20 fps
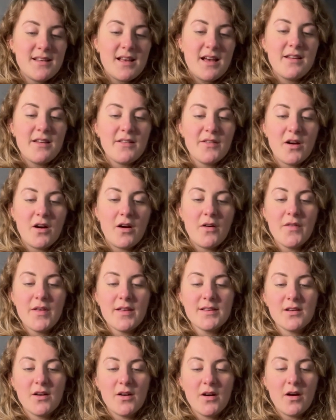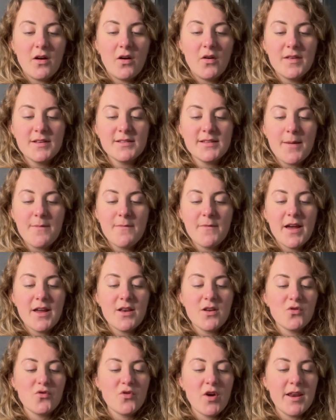And on the same
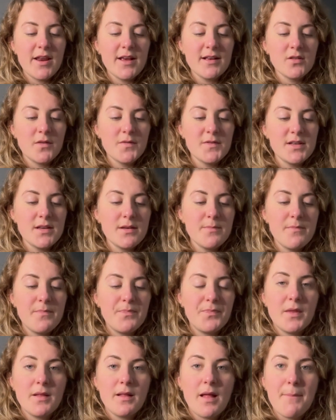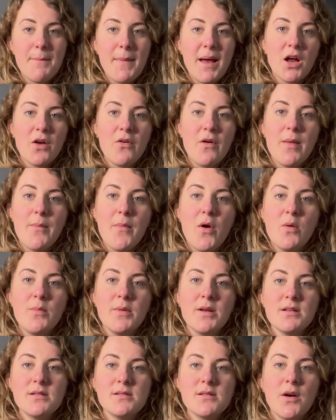vein, training's obviously like mega at the
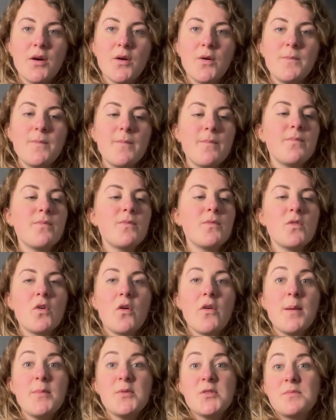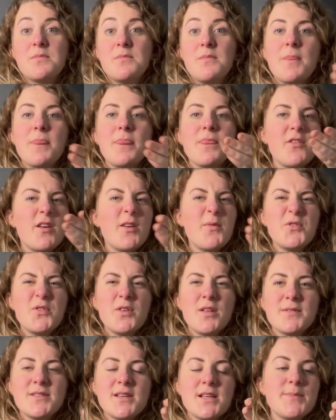moment, so sorry, does anyone
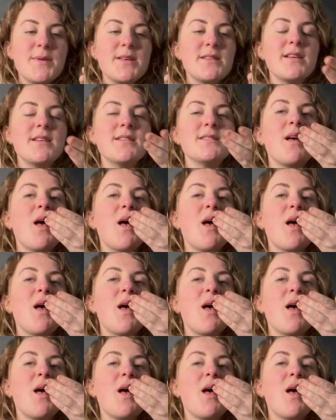do that with sesame seeds?